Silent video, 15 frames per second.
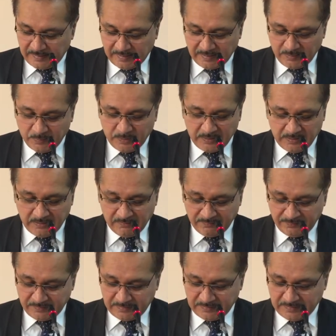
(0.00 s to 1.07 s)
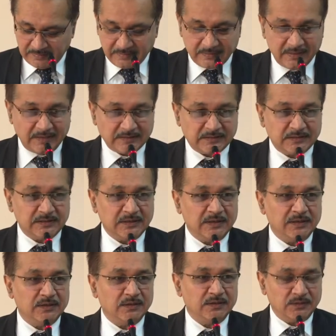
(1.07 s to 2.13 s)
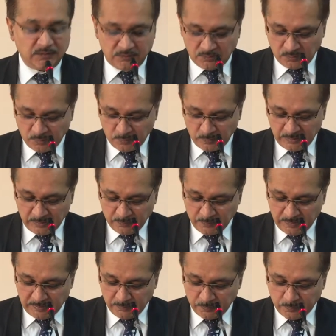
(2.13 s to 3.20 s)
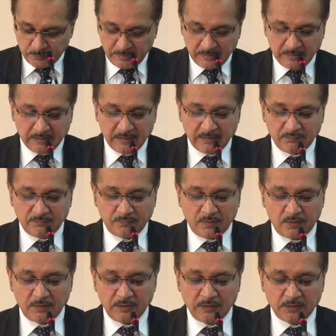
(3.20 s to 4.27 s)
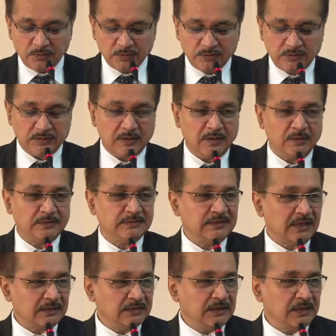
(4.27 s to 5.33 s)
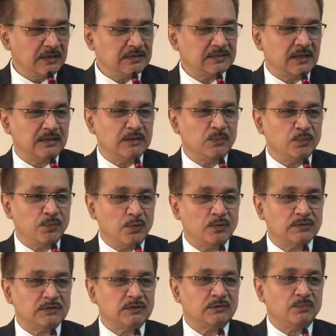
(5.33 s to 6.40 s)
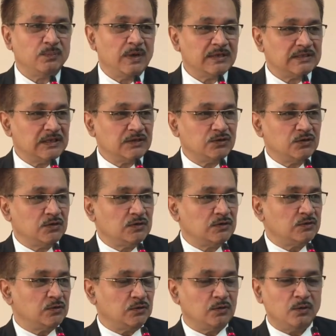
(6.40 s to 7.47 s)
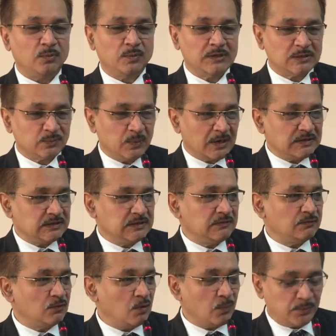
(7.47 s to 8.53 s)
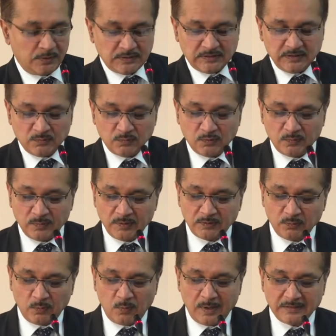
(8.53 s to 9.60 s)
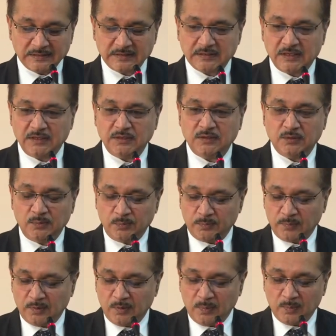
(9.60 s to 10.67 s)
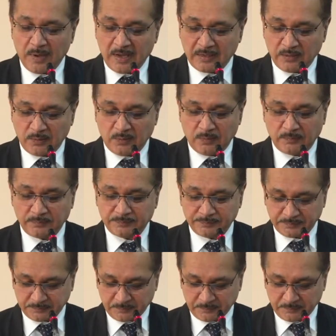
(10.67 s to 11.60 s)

I believe that you will be bringing very good uh, techniques and important messages to your respective cooperative movement once you go back home.